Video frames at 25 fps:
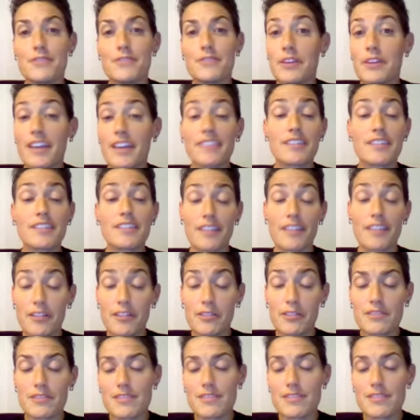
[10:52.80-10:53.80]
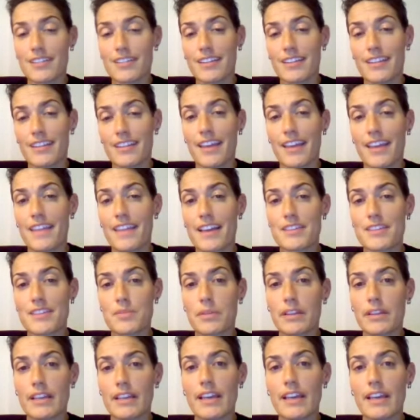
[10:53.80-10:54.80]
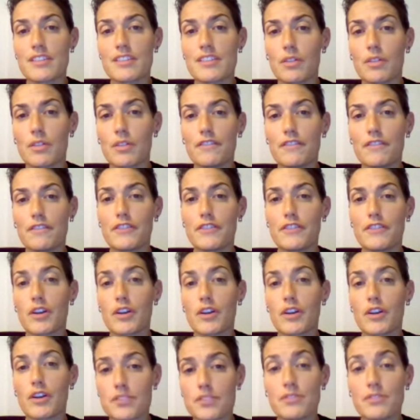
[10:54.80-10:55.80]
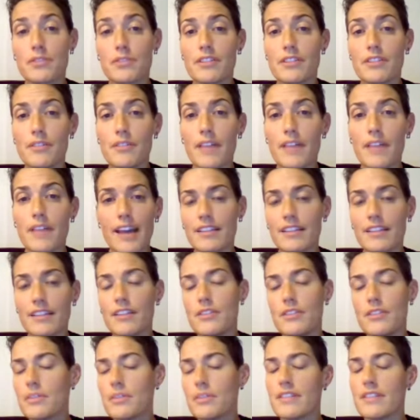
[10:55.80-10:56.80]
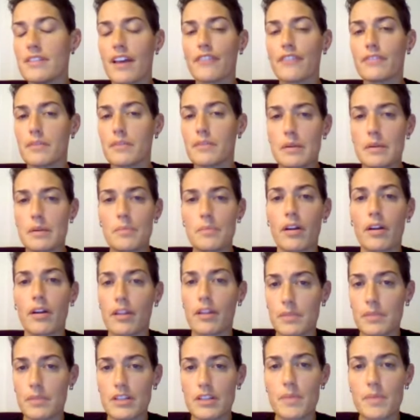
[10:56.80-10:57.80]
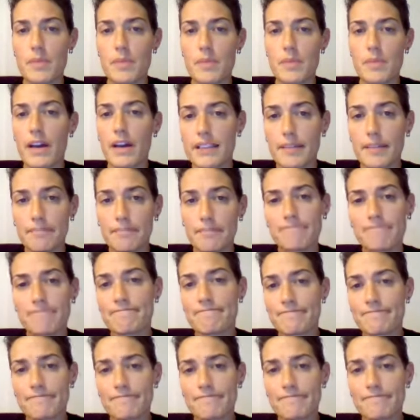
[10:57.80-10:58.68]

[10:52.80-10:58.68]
to get to their goals. And that's really it. So if you're a person who can do that, you can definitely be a part of the Beachbody team.